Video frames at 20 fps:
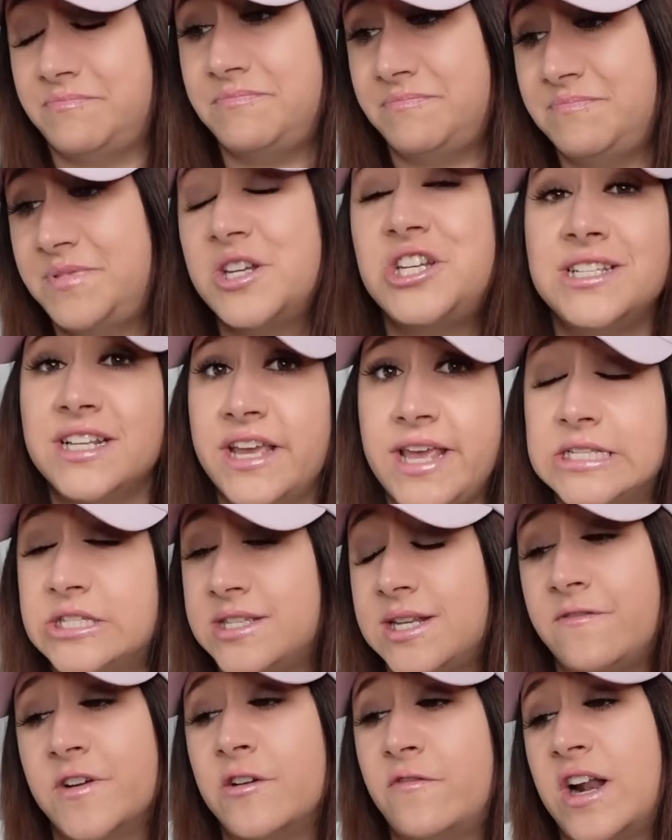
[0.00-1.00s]
So she's gonna
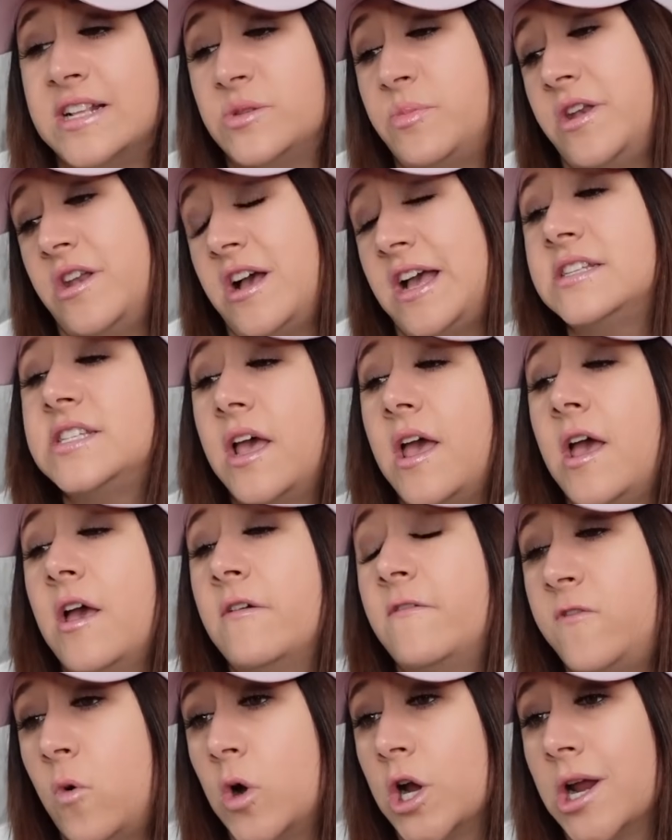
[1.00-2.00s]
cancel stuff for her friends, but not
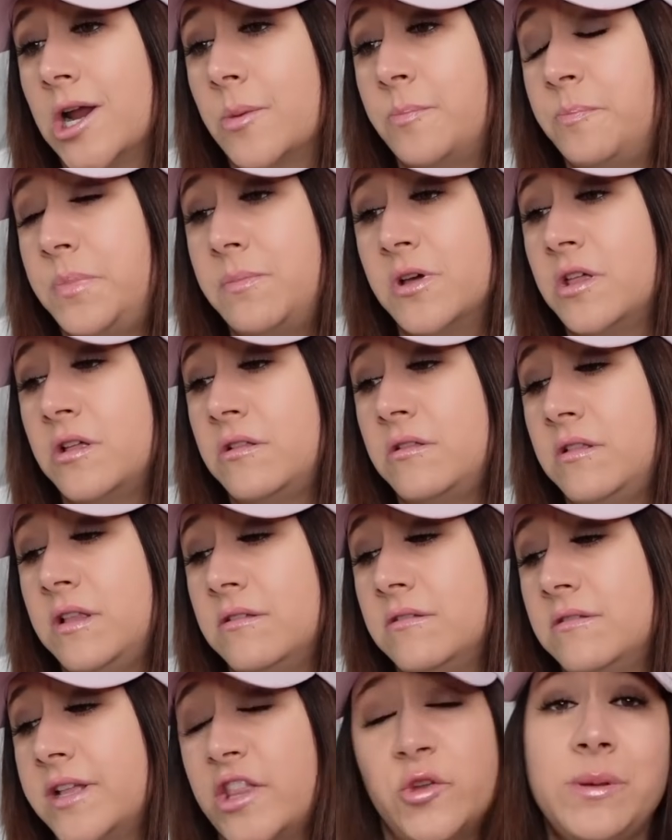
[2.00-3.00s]
for
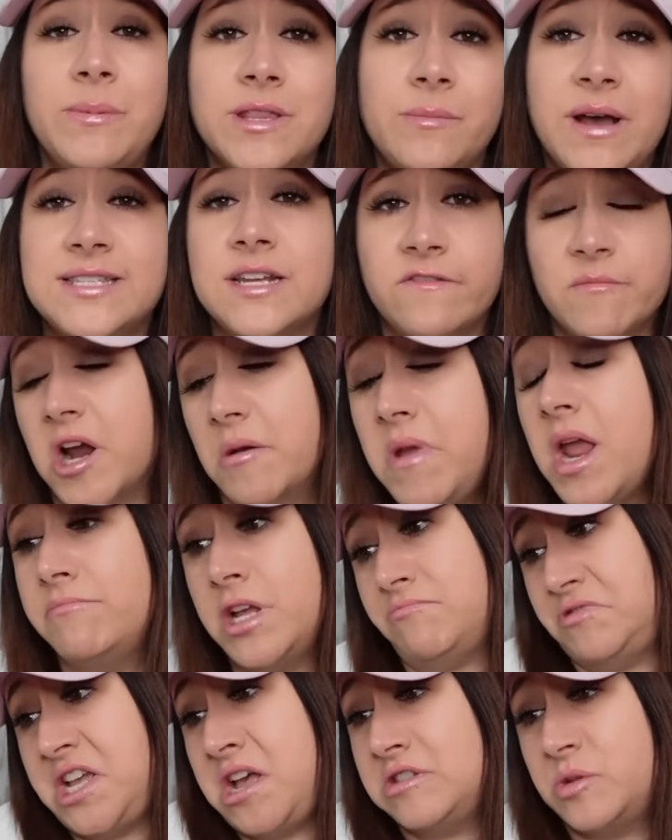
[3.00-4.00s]
people, like other people that buy stuff from her.
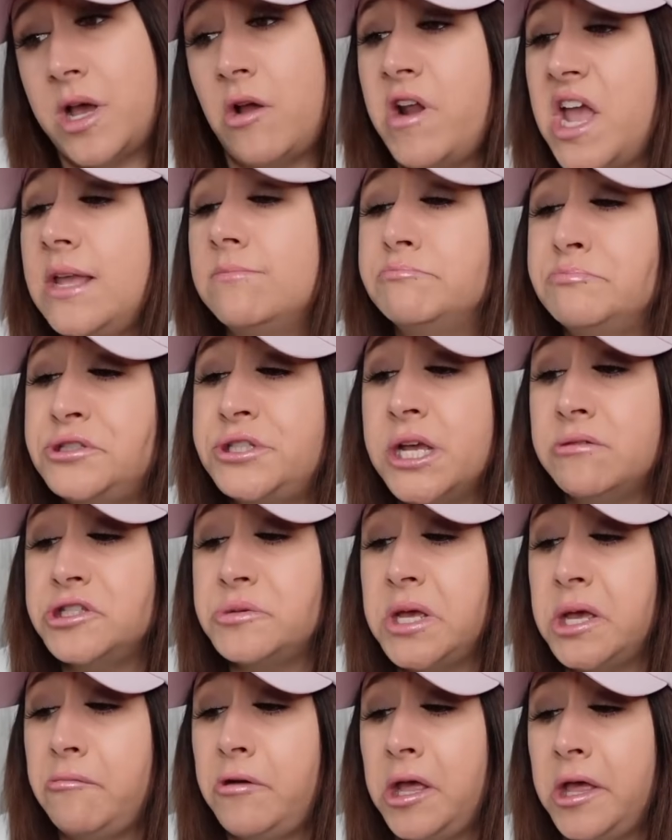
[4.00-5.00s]
Sounds about
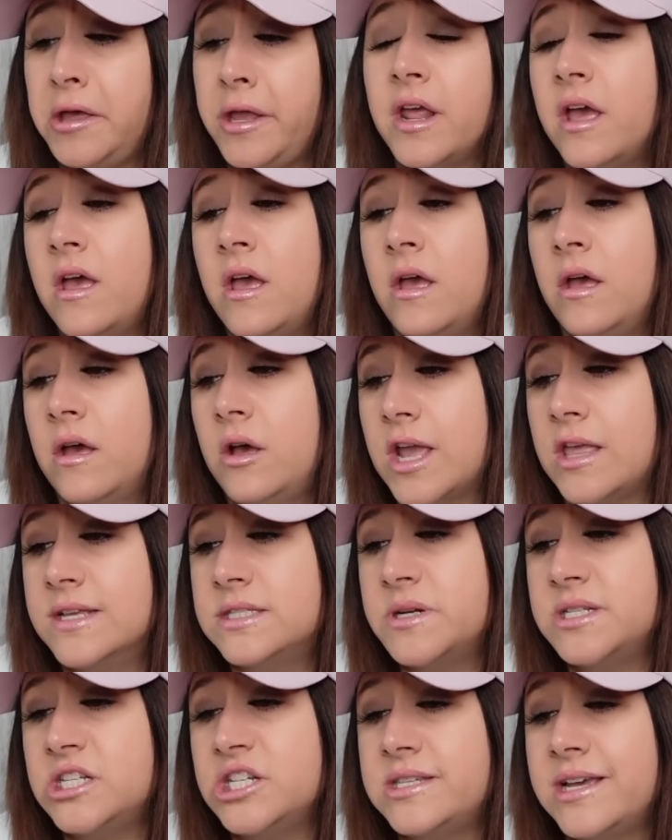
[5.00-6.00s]
right. Okay,
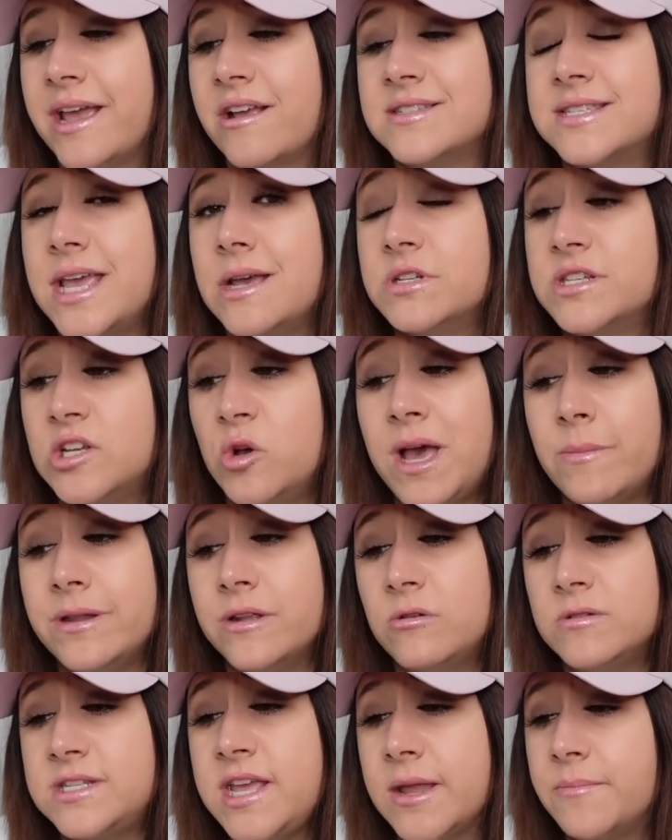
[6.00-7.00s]
this person just said, I got scammed so bad by
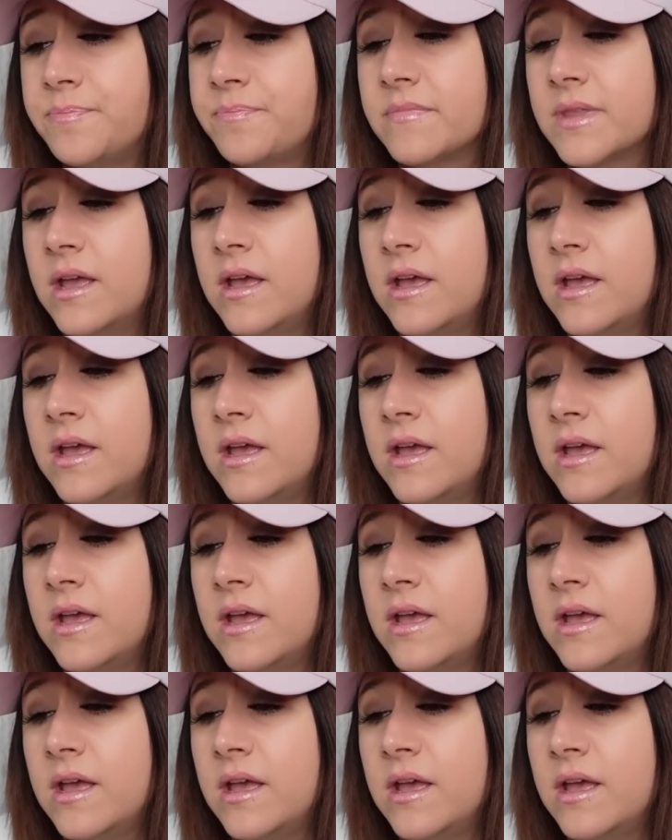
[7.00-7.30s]
Nicole State.